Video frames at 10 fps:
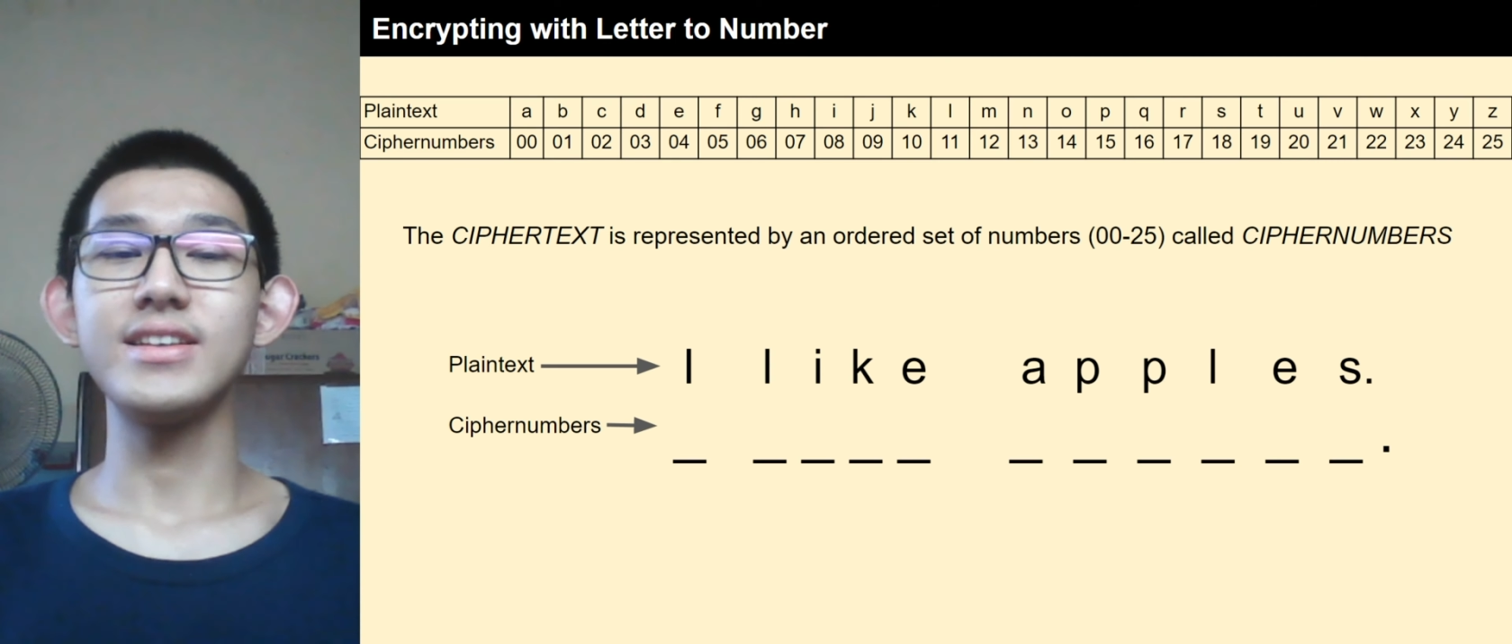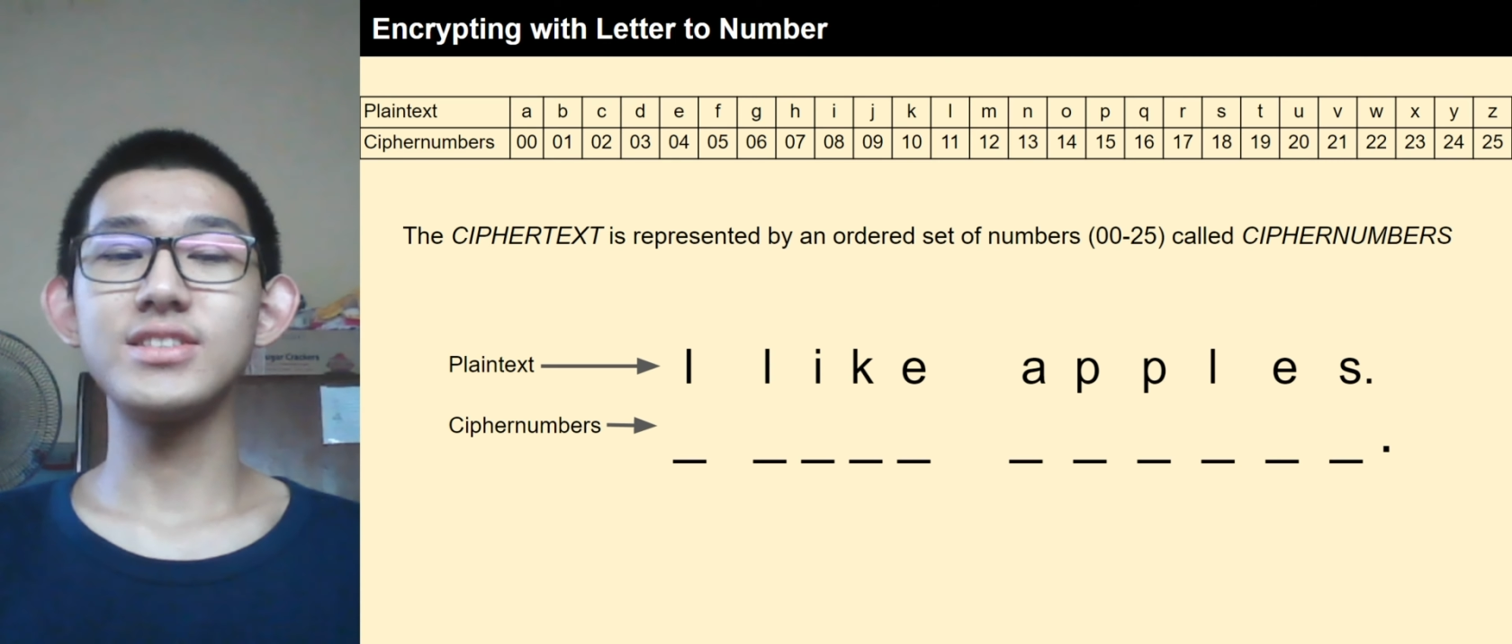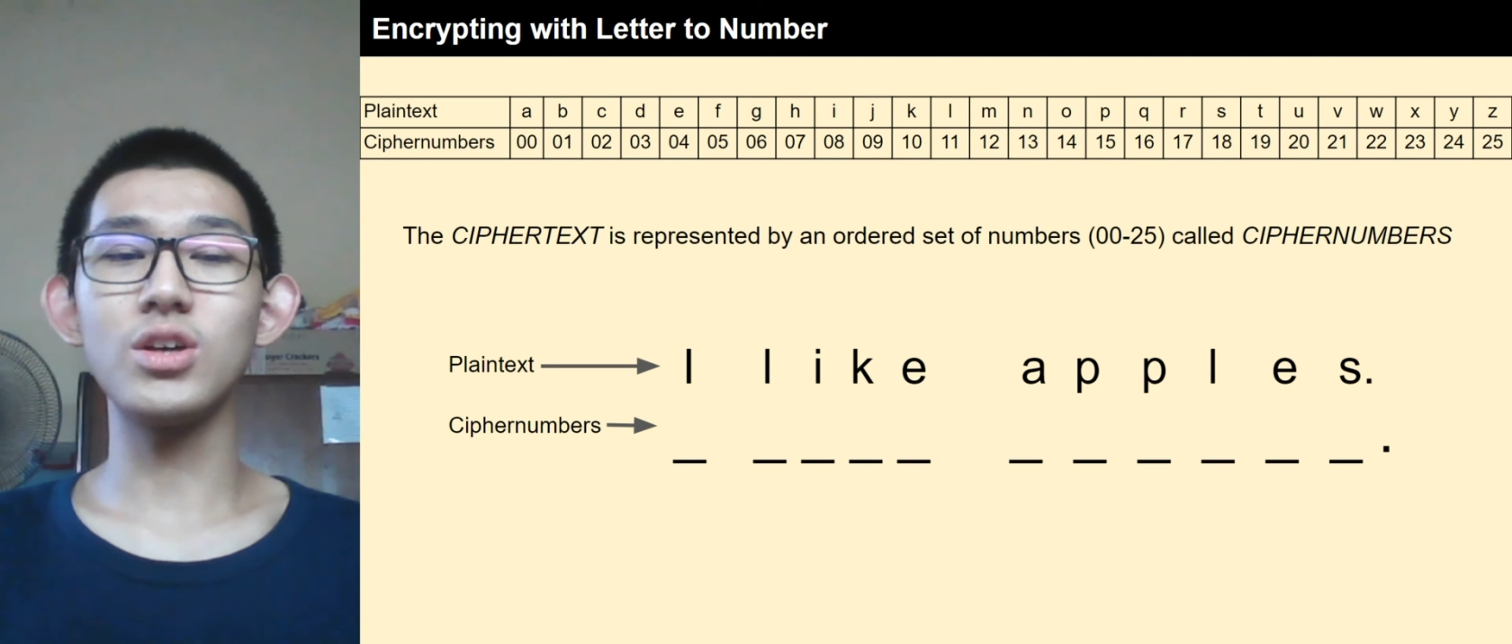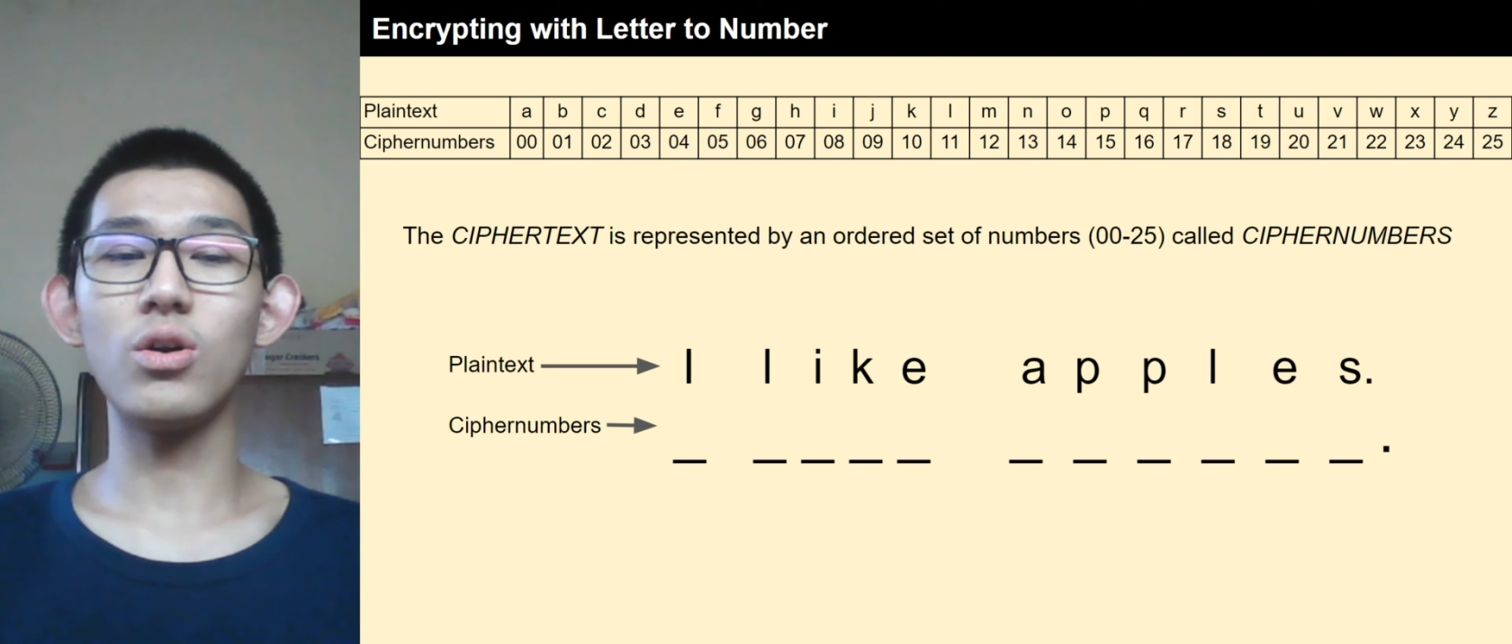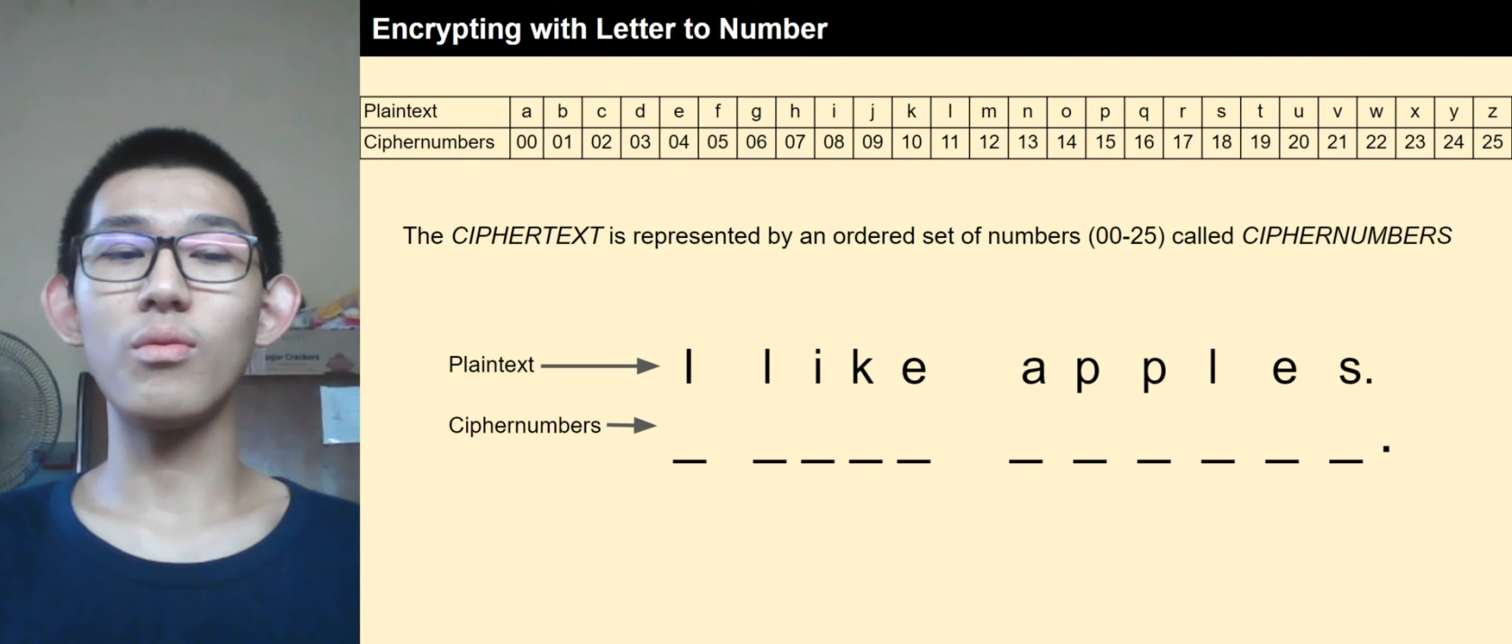
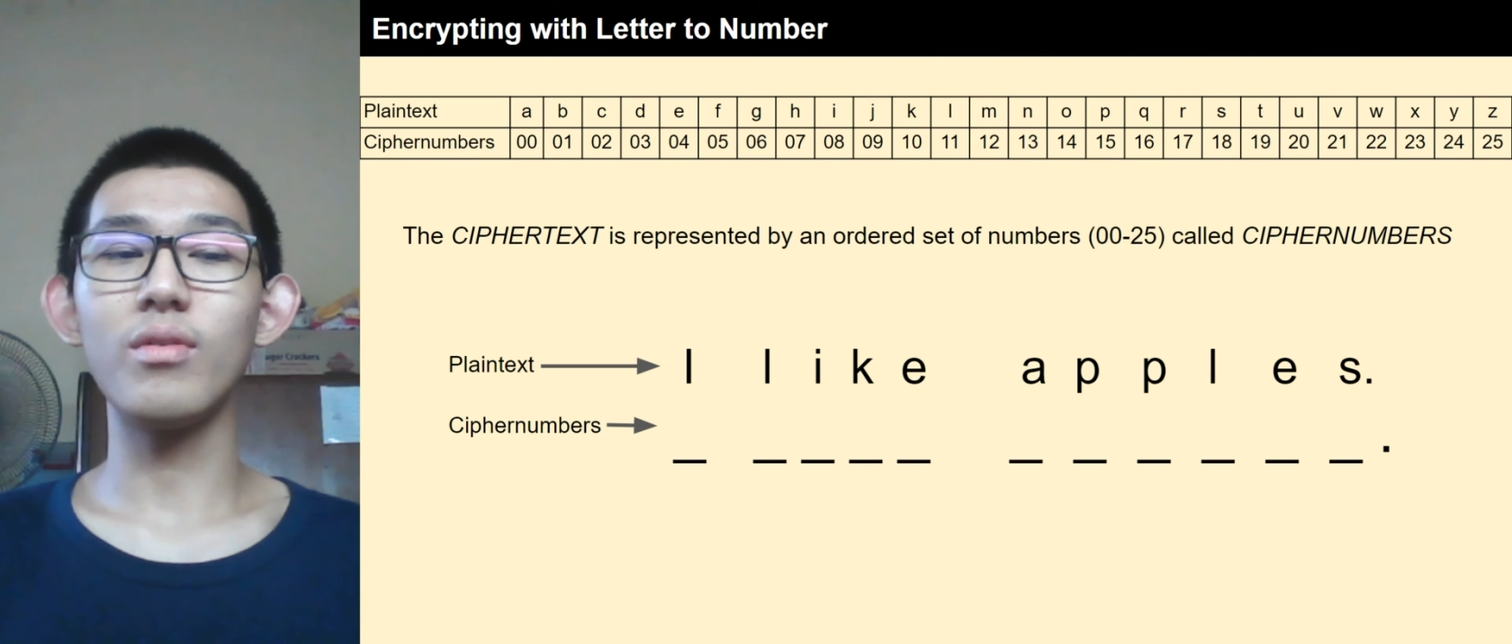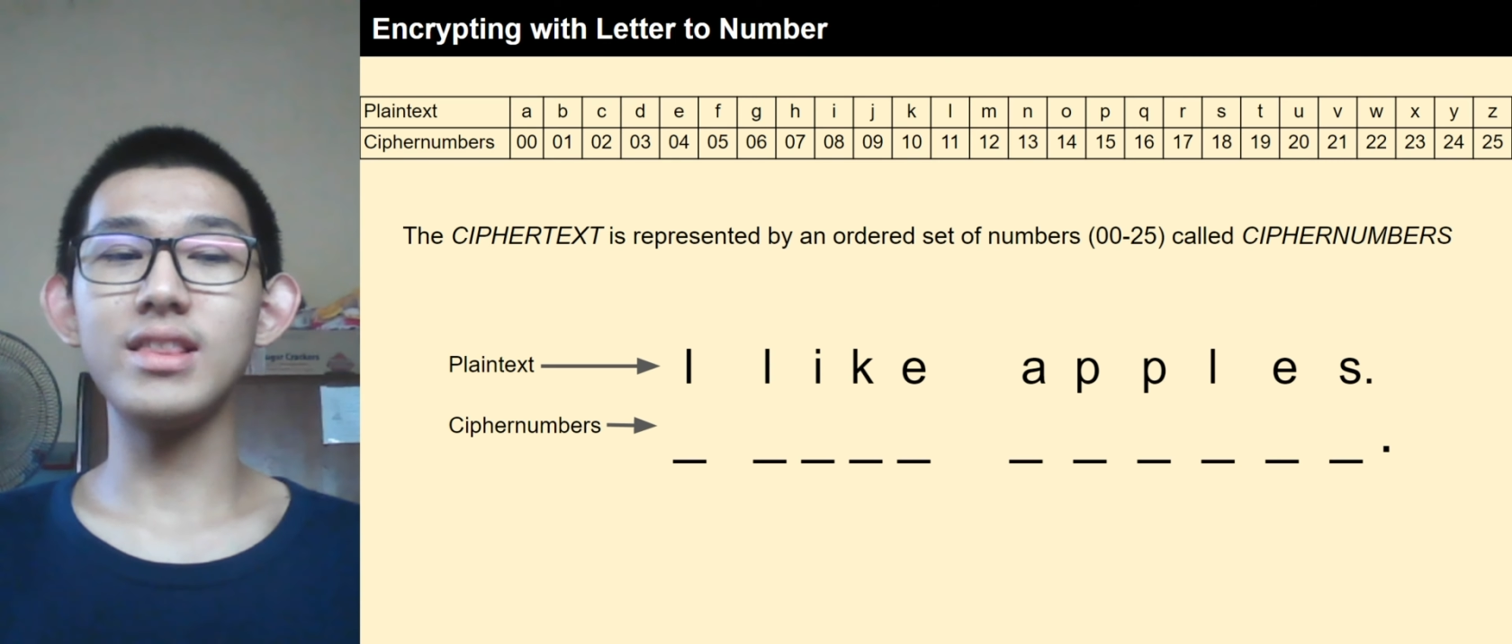so